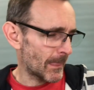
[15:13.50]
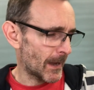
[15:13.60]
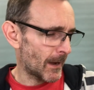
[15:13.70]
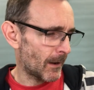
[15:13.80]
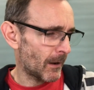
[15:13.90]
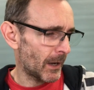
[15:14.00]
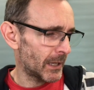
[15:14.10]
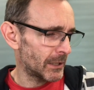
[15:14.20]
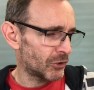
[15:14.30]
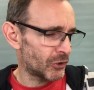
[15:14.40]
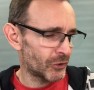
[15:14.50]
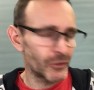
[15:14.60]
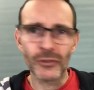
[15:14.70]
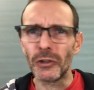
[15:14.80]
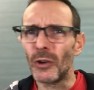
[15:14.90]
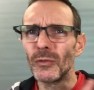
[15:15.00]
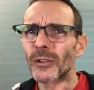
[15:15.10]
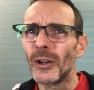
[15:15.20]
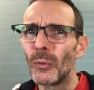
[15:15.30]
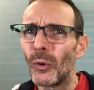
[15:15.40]
I don't
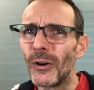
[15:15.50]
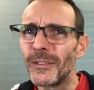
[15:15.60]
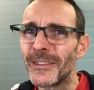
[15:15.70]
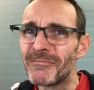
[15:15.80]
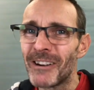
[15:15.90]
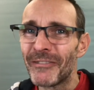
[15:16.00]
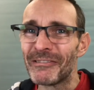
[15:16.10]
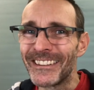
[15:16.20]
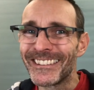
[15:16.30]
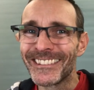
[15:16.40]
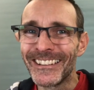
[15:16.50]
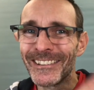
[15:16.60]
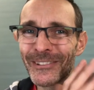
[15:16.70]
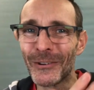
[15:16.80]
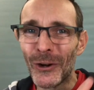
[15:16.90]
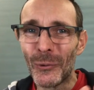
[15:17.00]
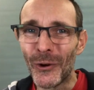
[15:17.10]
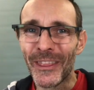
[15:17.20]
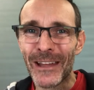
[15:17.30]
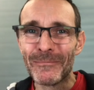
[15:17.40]
know what the reference is or
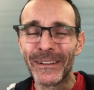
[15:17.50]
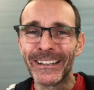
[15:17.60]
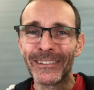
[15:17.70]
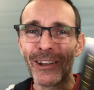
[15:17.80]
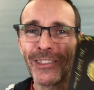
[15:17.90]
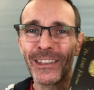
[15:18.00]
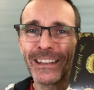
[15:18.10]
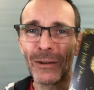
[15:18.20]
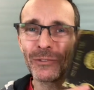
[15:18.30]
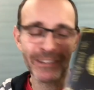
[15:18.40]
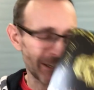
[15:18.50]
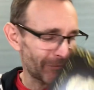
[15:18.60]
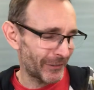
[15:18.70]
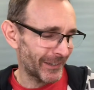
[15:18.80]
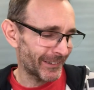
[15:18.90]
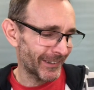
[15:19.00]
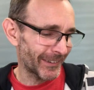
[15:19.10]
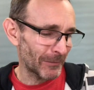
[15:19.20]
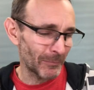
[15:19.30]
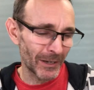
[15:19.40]
what that means. I think that was gifted to
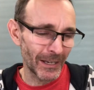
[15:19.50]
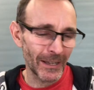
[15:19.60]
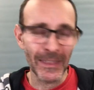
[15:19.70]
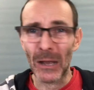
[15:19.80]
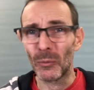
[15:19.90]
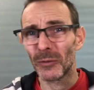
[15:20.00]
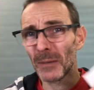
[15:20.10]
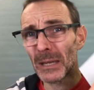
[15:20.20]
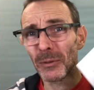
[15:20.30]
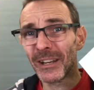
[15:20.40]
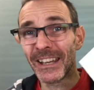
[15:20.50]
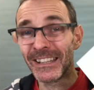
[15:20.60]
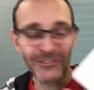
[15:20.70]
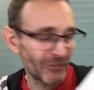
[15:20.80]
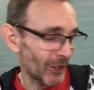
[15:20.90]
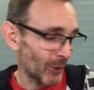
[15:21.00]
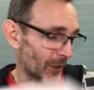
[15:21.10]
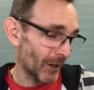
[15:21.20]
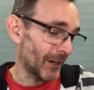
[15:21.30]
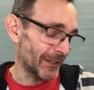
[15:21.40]
somebody and that was maybe an in-joke.
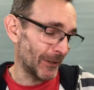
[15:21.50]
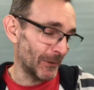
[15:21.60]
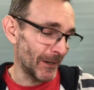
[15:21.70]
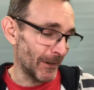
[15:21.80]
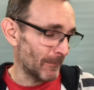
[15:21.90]
I don't know.